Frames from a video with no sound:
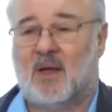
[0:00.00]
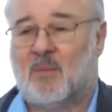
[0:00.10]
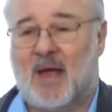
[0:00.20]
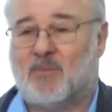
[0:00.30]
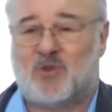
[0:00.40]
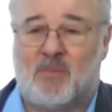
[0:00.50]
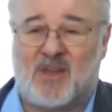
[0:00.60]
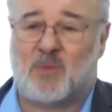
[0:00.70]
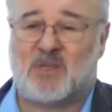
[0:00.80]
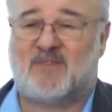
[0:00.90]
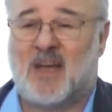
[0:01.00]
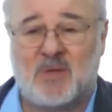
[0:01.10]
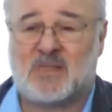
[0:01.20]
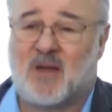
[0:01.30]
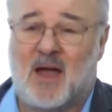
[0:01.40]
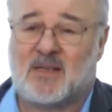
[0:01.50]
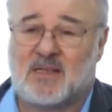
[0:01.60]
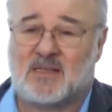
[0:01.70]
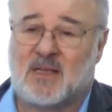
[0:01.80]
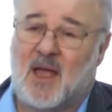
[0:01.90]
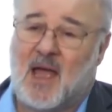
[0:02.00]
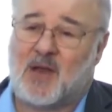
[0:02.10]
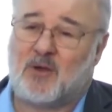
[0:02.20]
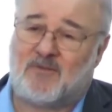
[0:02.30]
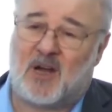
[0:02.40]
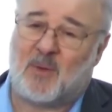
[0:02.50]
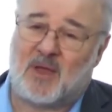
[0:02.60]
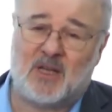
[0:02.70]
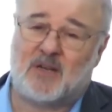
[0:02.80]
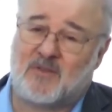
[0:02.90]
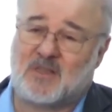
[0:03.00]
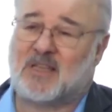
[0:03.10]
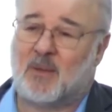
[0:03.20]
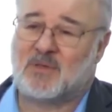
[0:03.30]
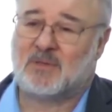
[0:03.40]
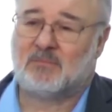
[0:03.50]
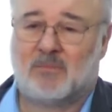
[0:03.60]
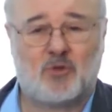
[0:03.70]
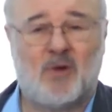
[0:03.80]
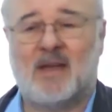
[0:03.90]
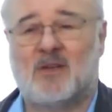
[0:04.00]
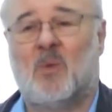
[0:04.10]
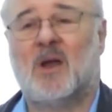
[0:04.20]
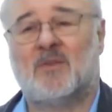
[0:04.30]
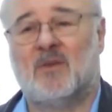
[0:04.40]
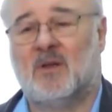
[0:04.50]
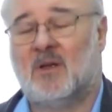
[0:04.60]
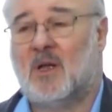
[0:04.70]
Perhaps your mother was a famous scientist and you're following in her footsteps. Great, wonderful.